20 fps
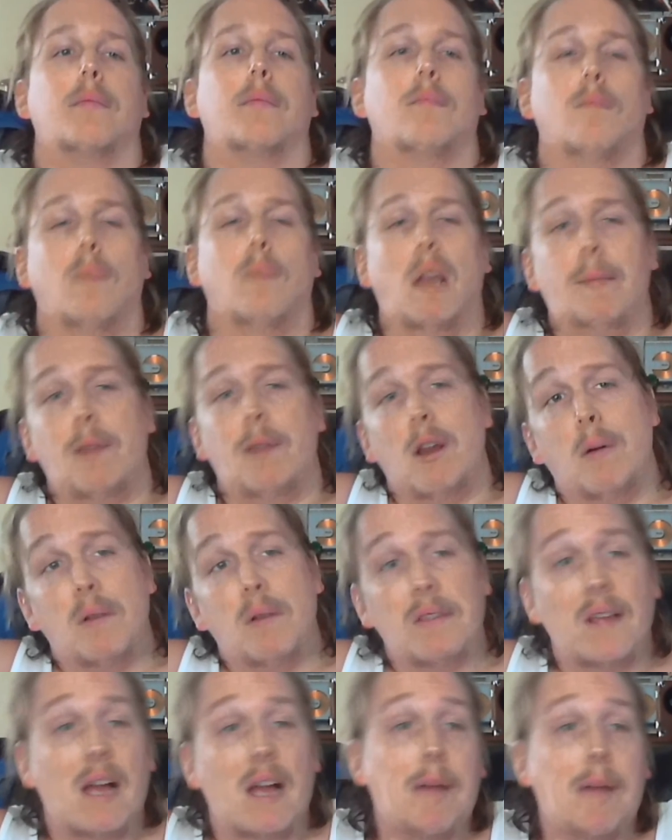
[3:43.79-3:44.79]
Let me know in
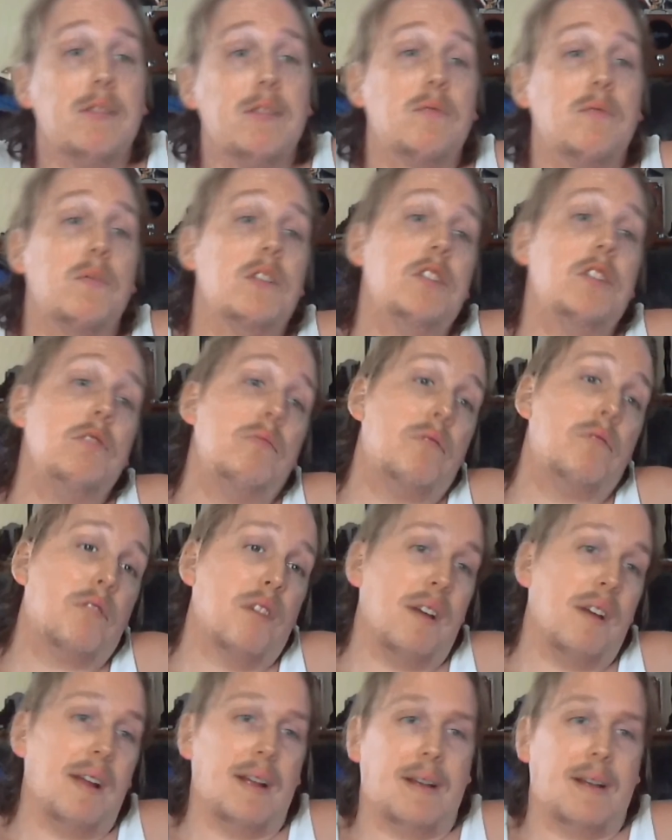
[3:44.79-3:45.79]
the comments what you
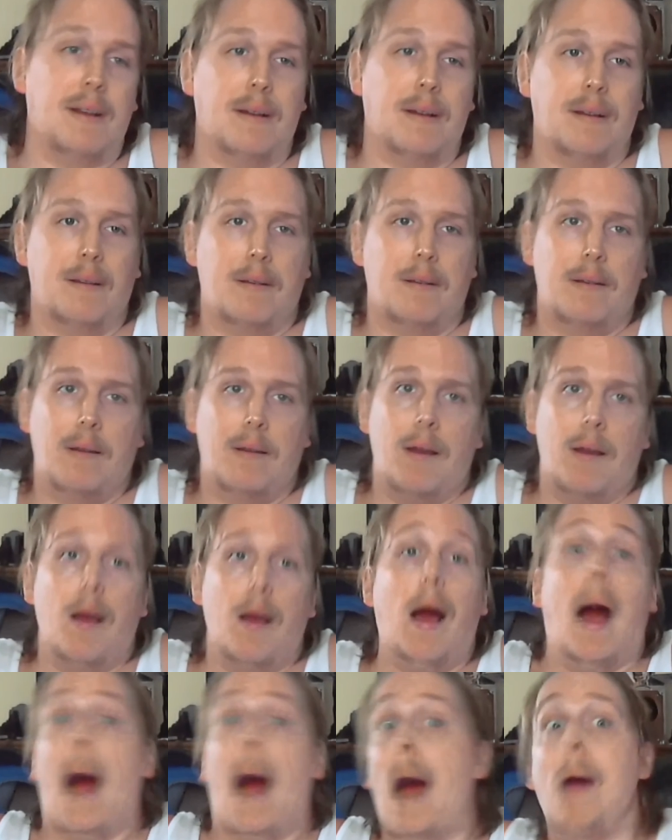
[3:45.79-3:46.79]
think.
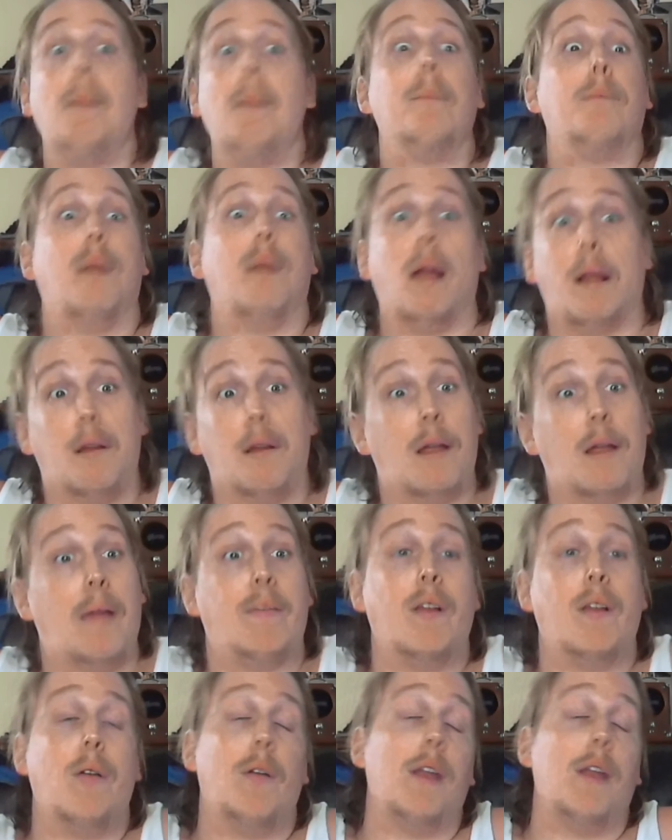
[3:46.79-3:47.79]
I'm probably going to have to
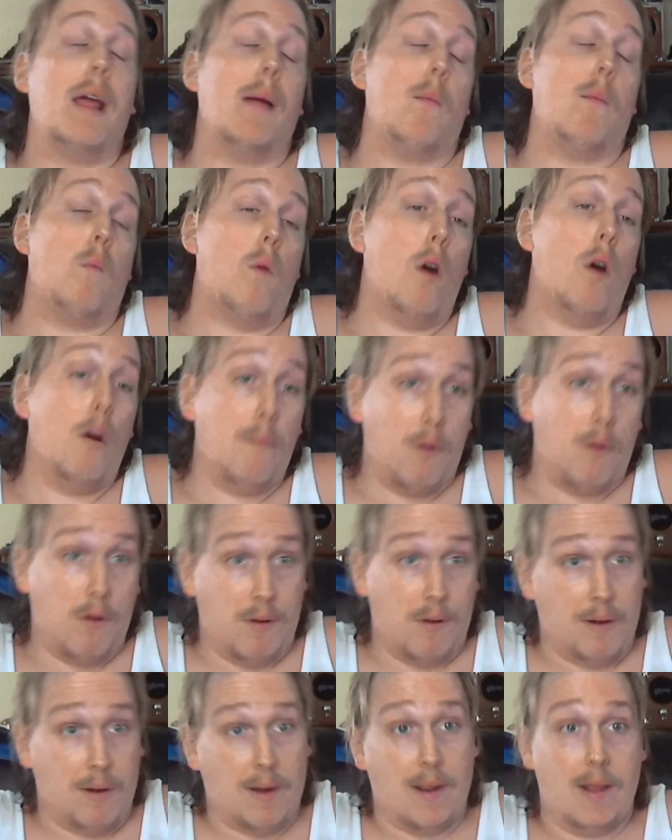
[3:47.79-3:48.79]
go to damn Walmart
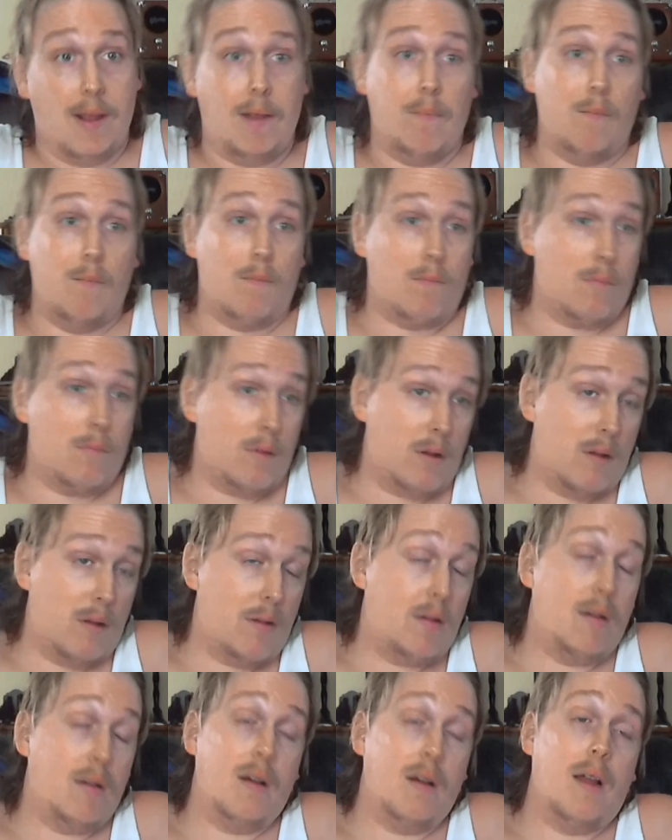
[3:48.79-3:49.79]
and get
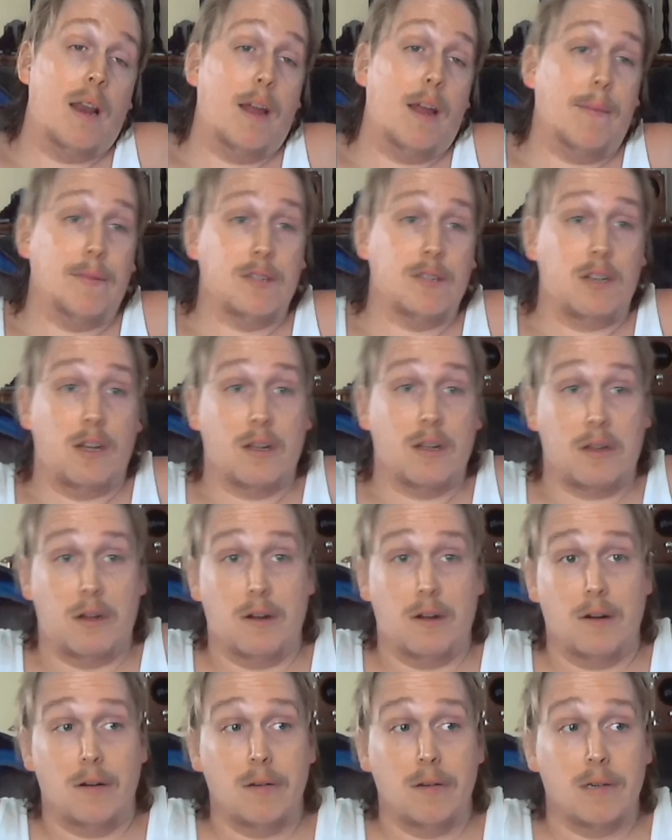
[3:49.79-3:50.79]
an Amazon
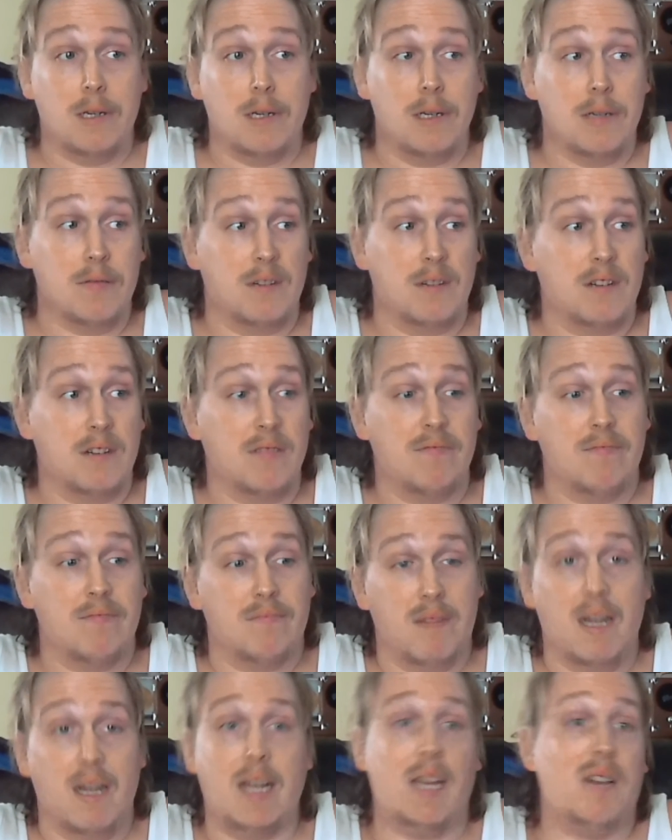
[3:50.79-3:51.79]
card. Because, well,
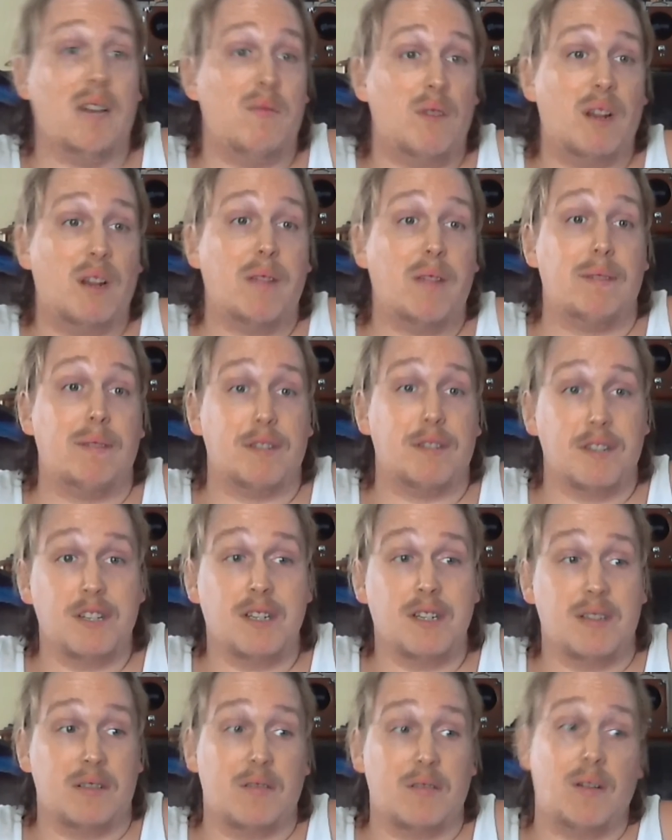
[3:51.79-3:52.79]
I kind of want to get my
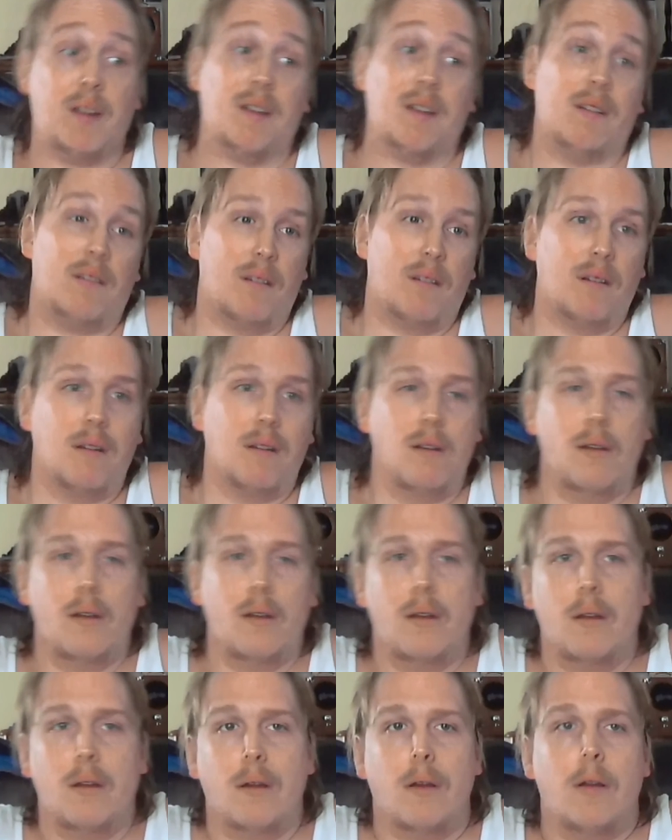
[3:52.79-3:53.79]
shit so I can
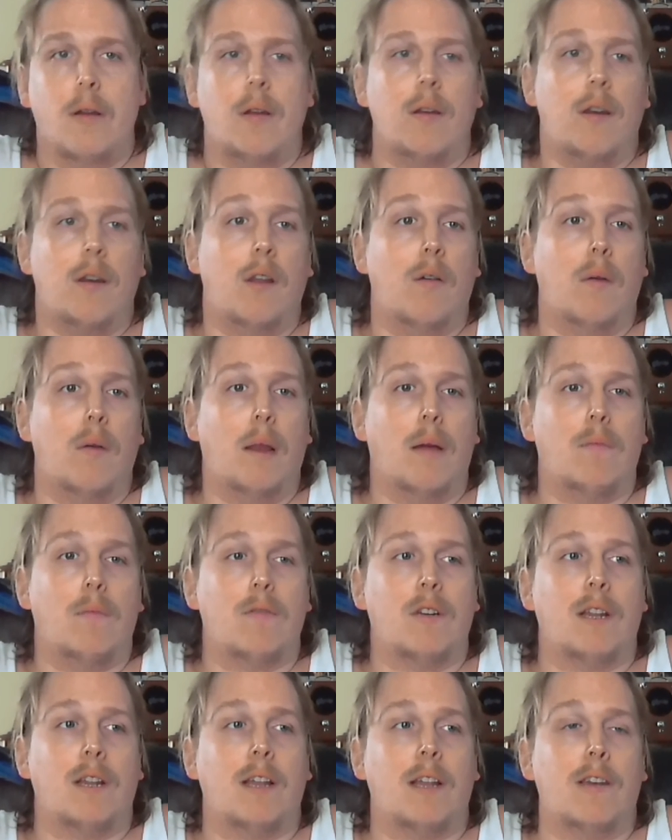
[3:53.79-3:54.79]
do what I was
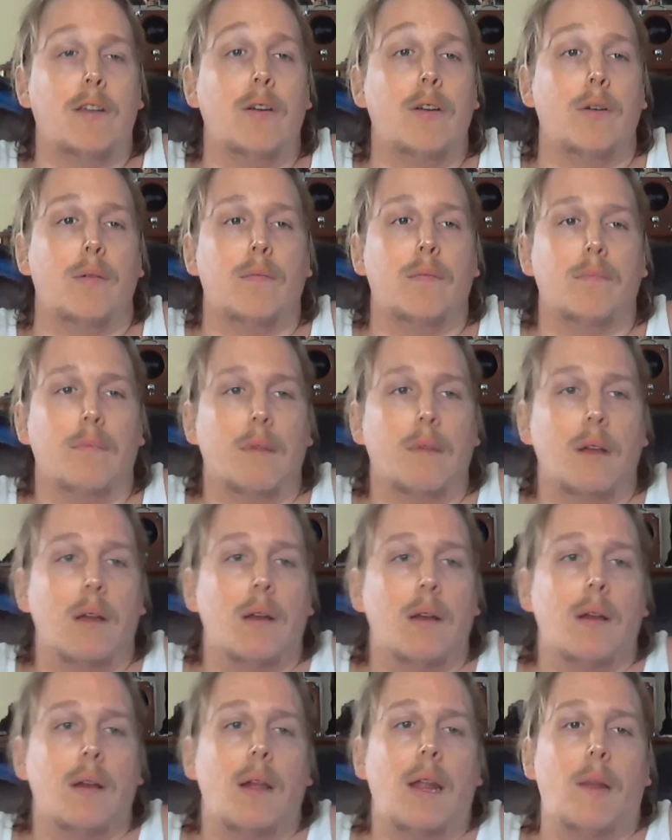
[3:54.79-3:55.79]
going to do.
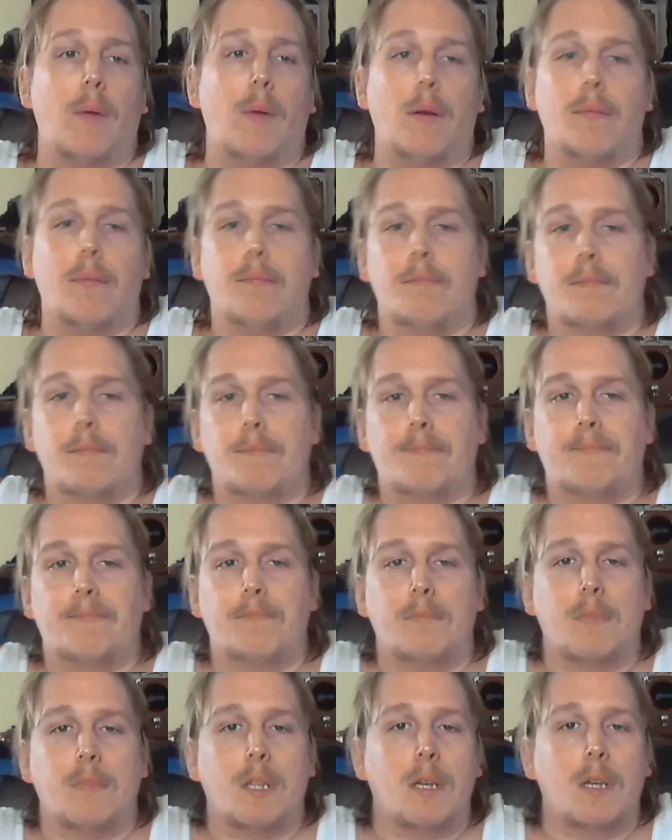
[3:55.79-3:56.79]
Anyway.
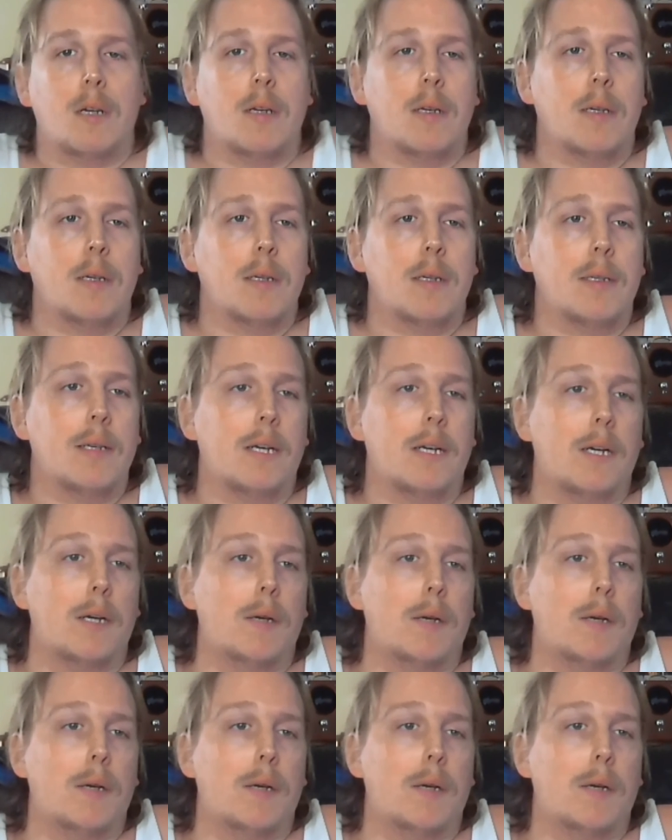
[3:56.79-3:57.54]
So.